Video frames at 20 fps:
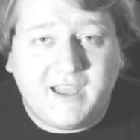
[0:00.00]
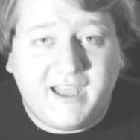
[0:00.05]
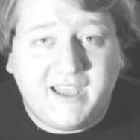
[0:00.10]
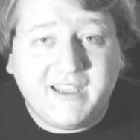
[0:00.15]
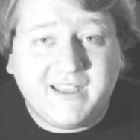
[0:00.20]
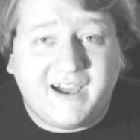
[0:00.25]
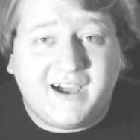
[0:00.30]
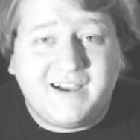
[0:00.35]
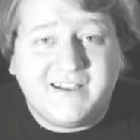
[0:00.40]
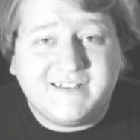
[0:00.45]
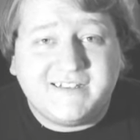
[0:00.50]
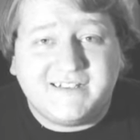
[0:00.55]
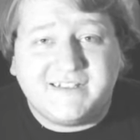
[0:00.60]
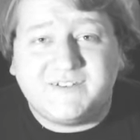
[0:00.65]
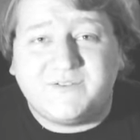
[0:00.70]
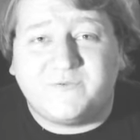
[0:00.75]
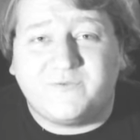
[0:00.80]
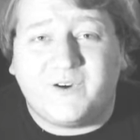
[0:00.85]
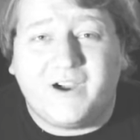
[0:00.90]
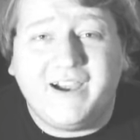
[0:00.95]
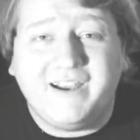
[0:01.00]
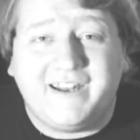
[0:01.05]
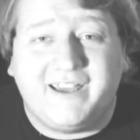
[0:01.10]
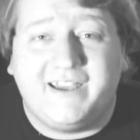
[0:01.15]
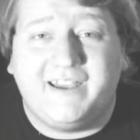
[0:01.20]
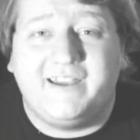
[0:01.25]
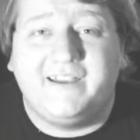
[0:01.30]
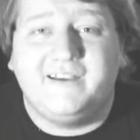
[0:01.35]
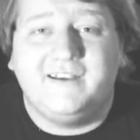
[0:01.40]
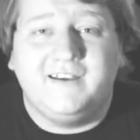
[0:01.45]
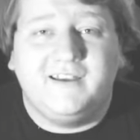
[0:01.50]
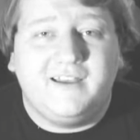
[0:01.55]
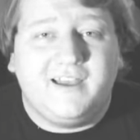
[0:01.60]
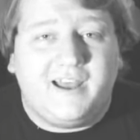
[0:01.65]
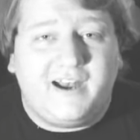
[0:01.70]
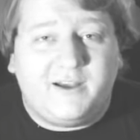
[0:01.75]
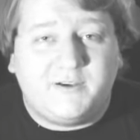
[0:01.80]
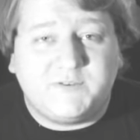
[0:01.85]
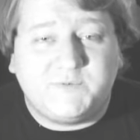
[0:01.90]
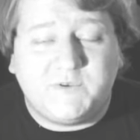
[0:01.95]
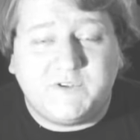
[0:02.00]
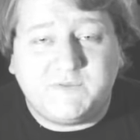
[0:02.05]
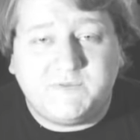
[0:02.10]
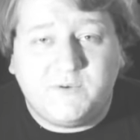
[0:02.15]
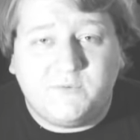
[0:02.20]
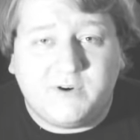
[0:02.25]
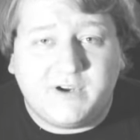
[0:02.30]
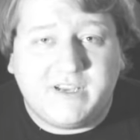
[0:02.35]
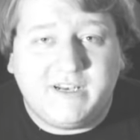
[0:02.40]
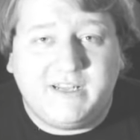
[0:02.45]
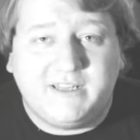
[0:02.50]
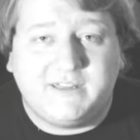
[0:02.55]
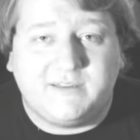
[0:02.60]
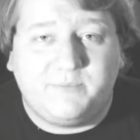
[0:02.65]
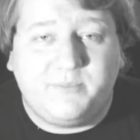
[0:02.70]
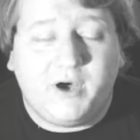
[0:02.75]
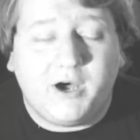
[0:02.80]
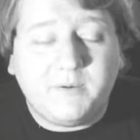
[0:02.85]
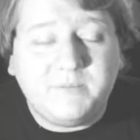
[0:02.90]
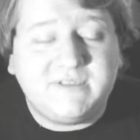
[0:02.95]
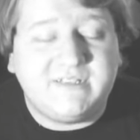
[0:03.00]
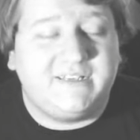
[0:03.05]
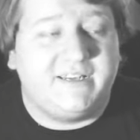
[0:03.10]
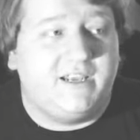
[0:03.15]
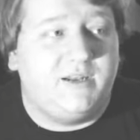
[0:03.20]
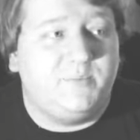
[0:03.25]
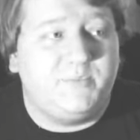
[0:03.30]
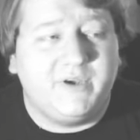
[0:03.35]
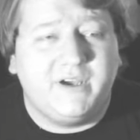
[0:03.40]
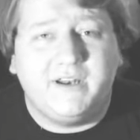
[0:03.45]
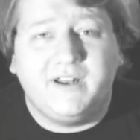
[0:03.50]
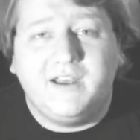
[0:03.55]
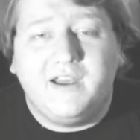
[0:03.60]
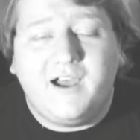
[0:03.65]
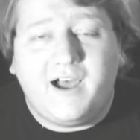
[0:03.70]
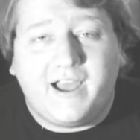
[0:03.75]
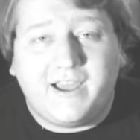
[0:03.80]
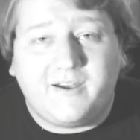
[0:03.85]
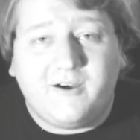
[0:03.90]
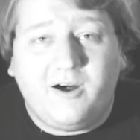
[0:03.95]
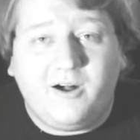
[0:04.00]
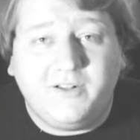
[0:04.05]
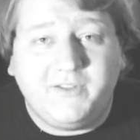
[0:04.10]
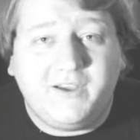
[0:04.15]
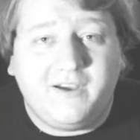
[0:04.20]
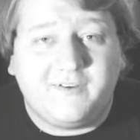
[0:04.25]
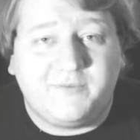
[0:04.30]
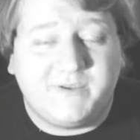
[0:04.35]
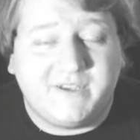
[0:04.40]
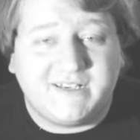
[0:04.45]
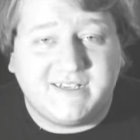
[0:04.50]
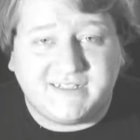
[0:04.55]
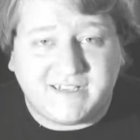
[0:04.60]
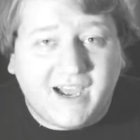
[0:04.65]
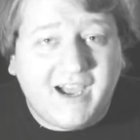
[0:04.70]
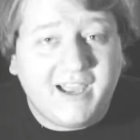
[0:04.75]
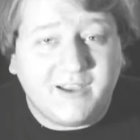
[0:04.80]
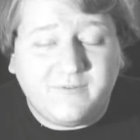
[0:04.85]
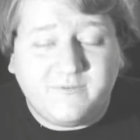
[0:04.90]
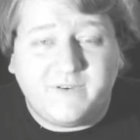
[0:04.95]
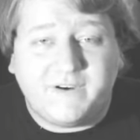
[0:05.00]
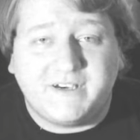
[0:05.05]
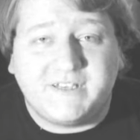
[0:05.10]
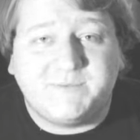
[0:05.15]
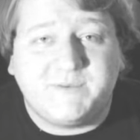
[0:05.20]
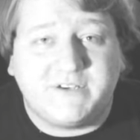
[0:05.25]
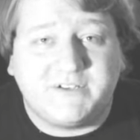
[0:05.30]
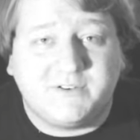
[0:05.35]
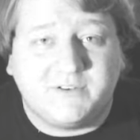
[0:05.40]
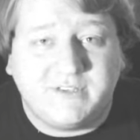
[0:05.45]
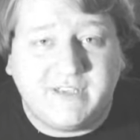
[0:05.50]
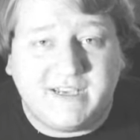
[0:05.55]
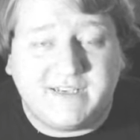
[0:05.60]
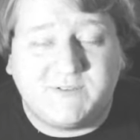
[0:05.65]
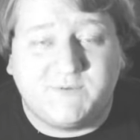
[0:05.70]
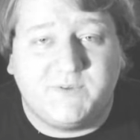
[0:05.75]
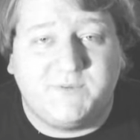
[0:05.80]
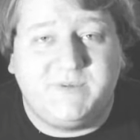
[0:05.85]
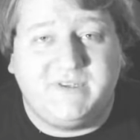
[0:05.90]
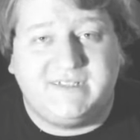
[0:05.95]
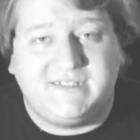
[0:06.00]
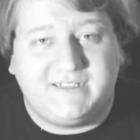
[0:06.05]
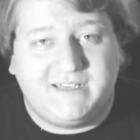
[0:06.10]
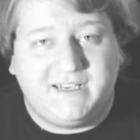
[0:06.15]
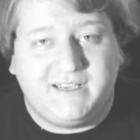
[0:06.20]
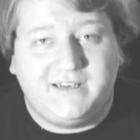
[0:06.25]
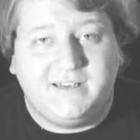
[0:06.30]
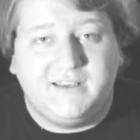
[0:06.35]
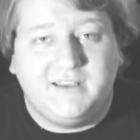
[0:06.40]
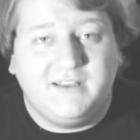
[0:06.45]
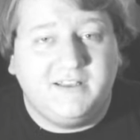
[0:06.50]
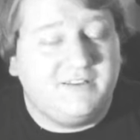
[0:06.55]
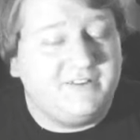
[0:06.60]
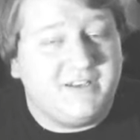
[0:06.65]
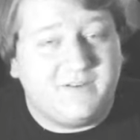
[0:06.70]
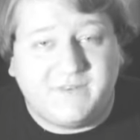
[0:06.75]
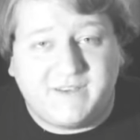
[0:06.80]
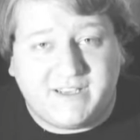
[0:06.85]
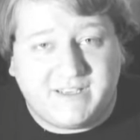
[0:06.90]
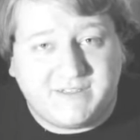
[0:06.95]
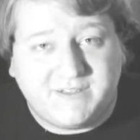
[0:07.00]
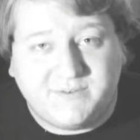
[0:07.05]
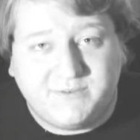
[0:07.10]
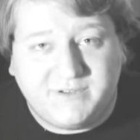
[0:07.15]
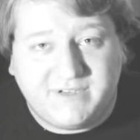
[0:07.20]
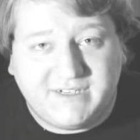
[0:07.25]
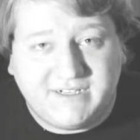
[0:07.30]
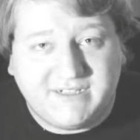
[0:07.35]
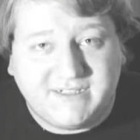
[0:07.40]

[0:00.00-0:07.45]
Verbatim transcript: hey guys, it's Friday, and I was supposed to be working at the pub tonight, but I called off because I have a very special guest with me tonight. You'll never guess who it